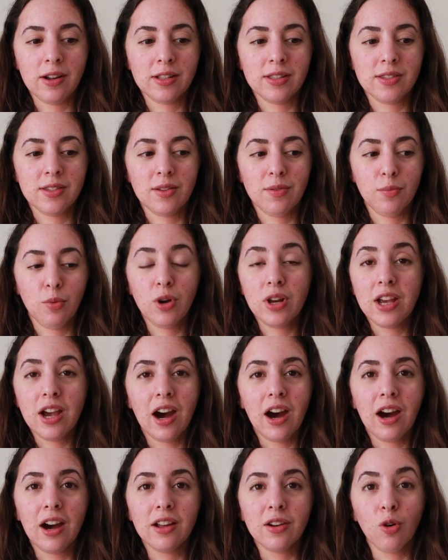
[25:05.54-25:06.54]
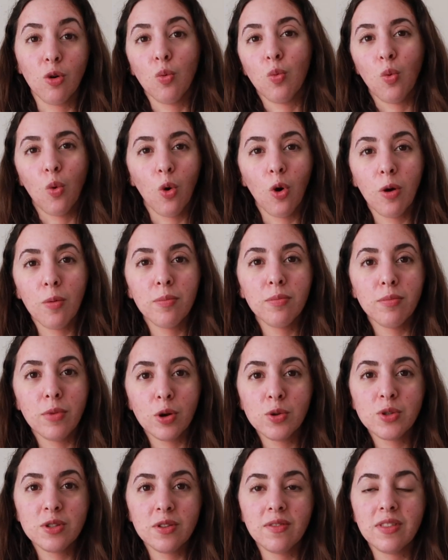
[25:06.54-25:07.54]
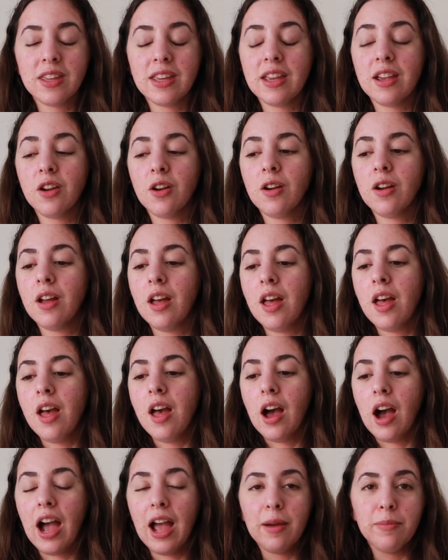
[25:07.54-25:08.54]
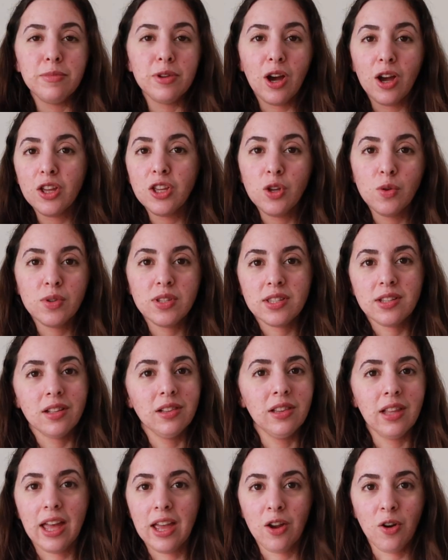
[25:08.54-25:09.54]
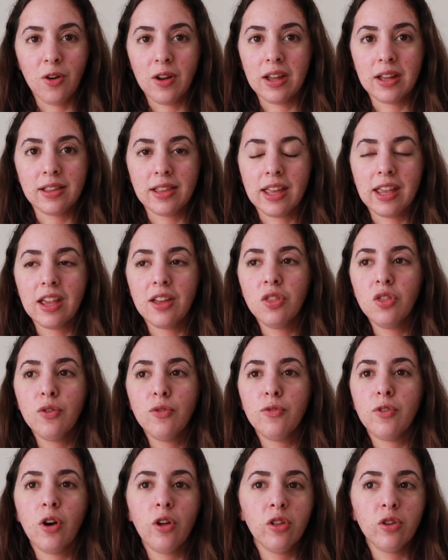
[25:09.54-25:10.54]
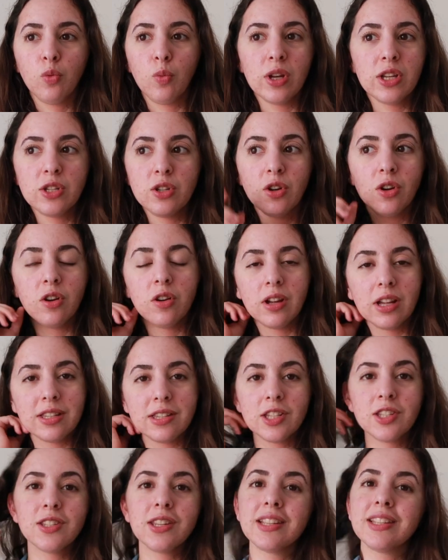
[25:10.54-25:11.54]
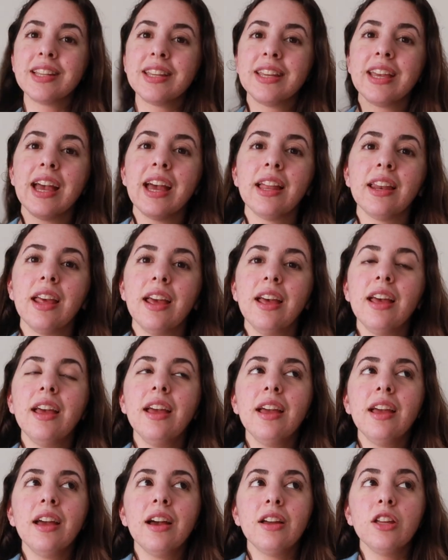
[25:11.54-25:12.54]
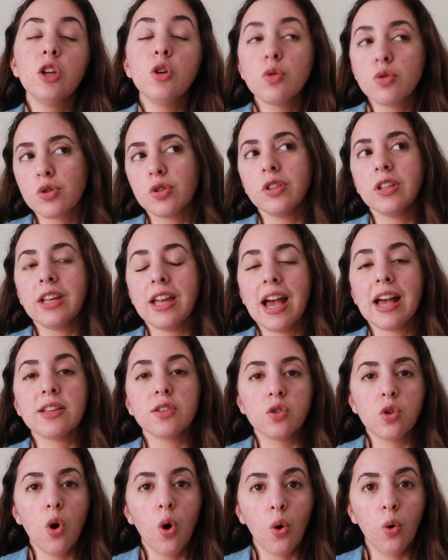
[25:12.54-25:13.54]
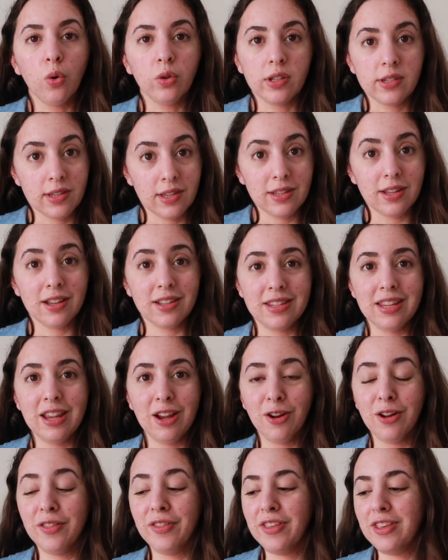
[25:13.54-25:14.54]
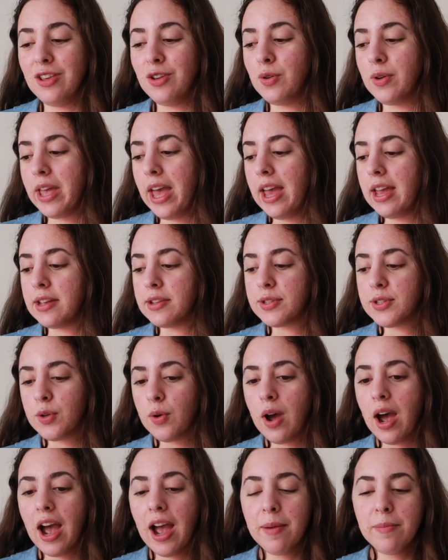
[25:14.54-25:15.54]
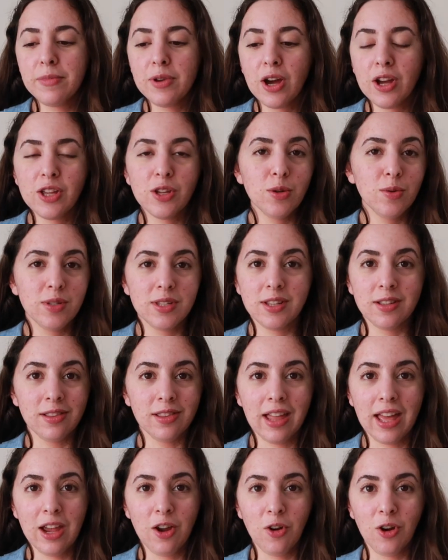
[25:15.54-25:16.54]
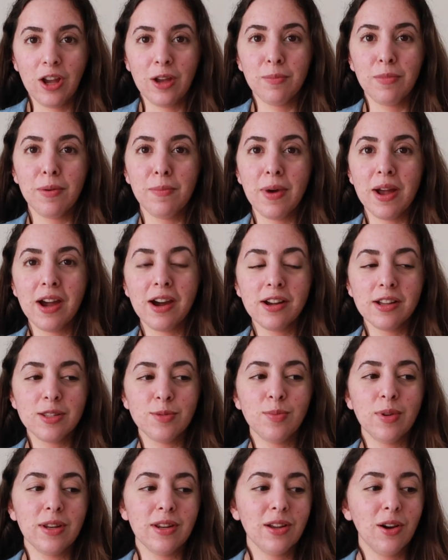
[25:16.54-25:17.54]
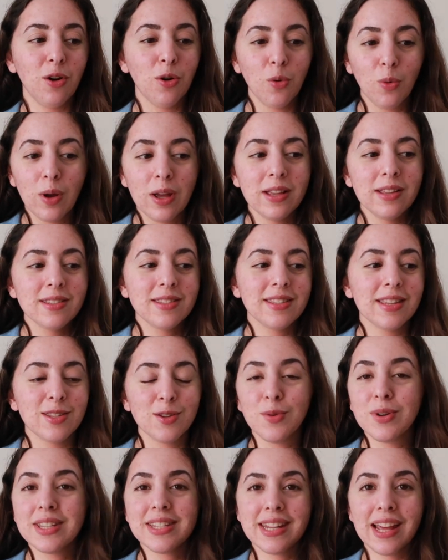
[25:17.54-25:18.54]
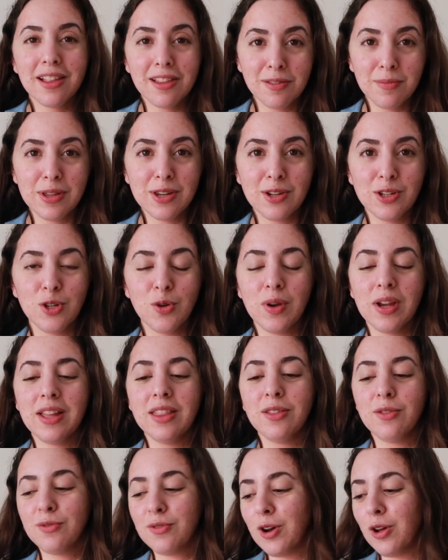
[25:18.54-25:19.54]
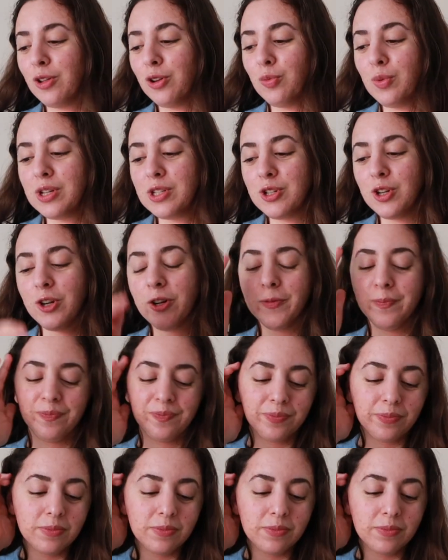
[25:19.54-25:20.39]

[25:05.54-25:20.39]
it's pretty hot or warm most of the year, I'm not used to layering. Like in the fall and winter, it just doesn't get usually as cold as it does here in the UK, so I'm not used to layering, but my husband is always telling me to do it in the fall and winter.